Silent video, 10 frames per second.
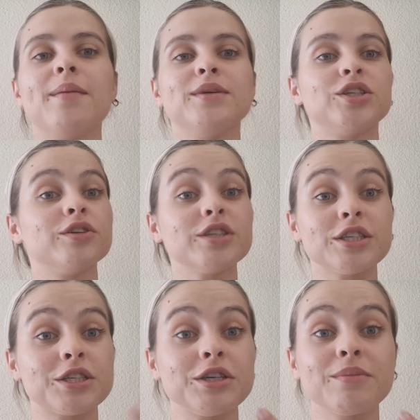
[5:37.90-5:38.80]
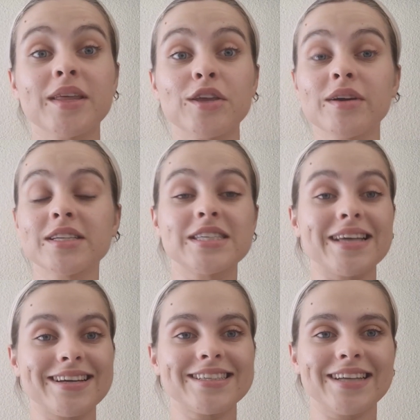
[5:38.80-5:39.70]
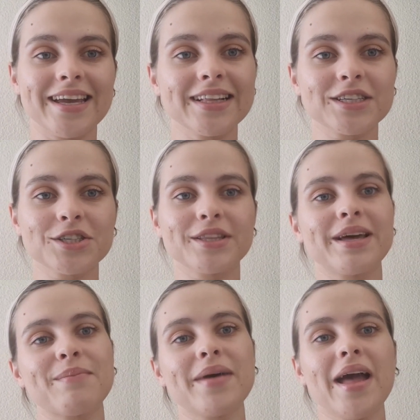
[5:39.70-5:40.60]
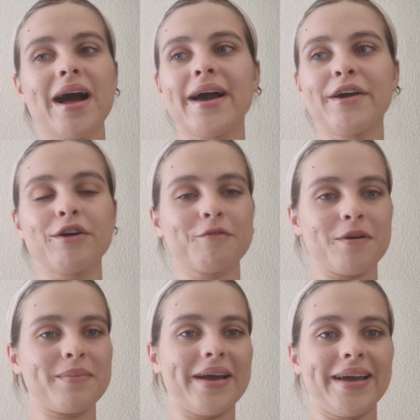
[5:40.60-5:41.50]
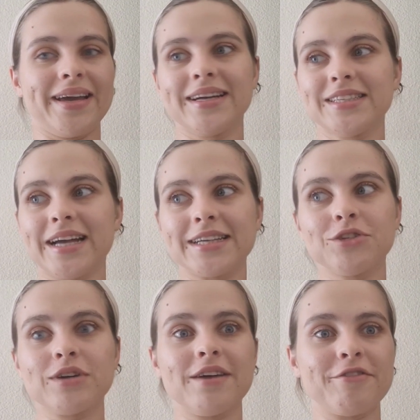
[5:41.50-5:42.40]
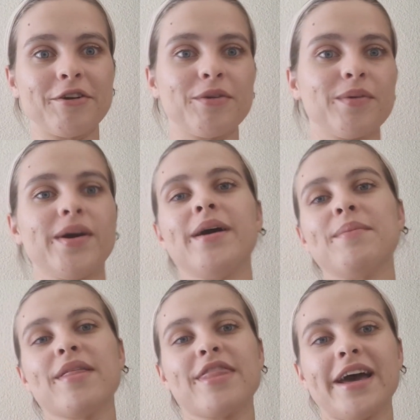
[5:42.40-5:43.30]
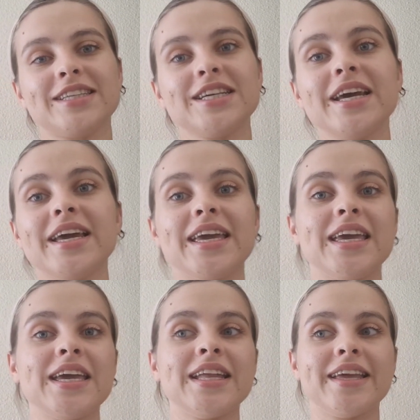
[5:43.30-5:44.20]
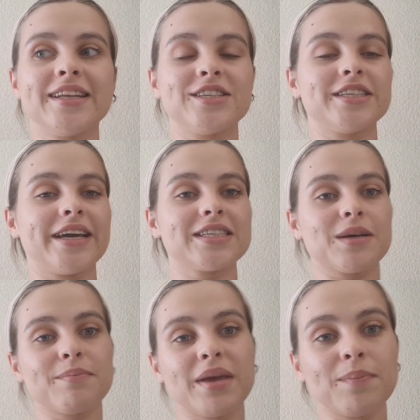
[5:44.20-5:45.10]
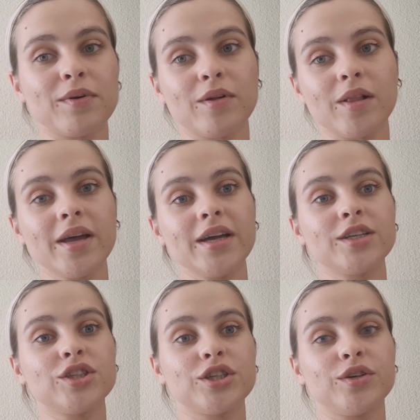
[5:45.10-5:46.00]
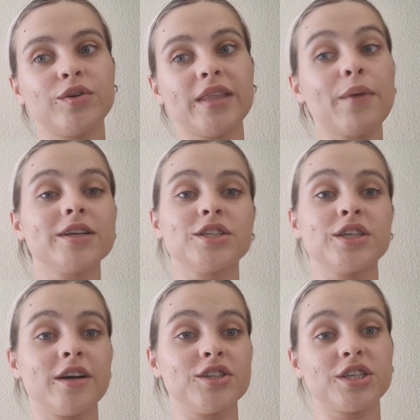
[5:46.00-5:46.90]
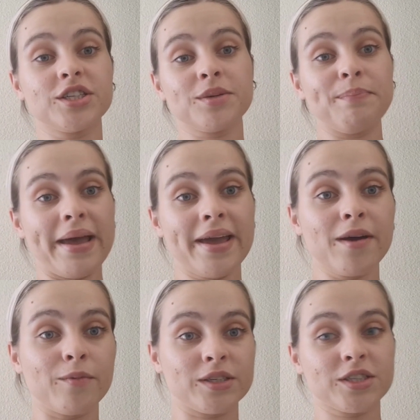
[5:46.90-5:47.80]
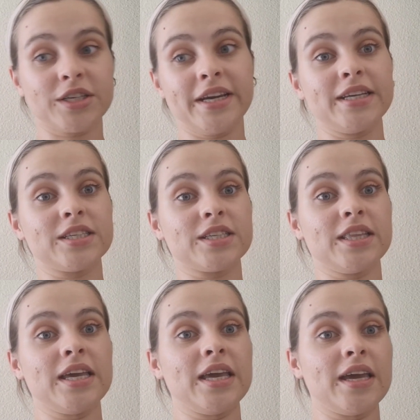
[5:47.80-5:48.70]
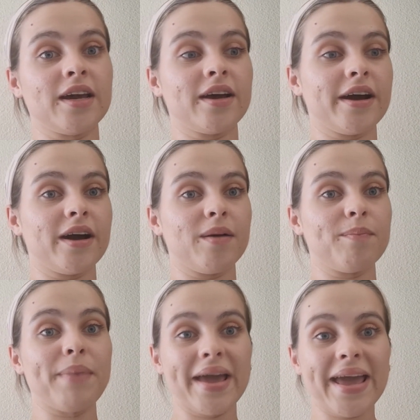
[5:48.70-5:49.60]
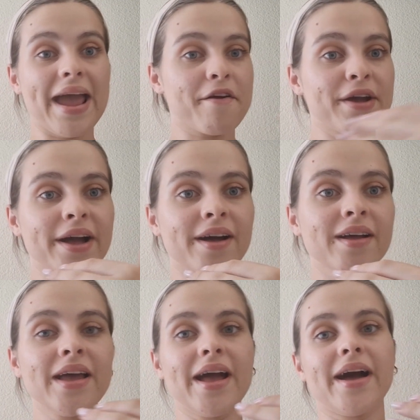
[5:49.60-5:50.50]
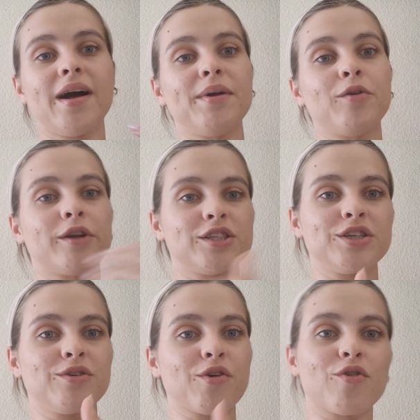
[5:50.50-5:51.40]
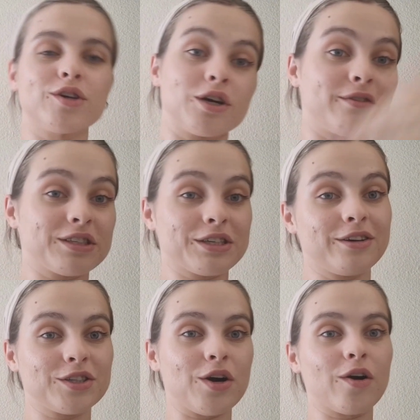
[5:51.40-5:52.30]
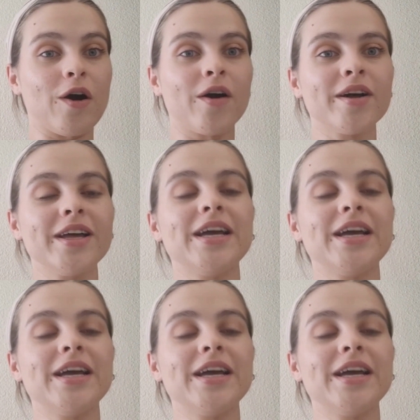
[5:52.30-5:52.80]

Don't assume that you can say it in English to them. I heard from a taxi driver that he needed to take some people they wanted to go to Shenzhen Bay, which is the Bay Area, in order to cross over to go to Hong Kong.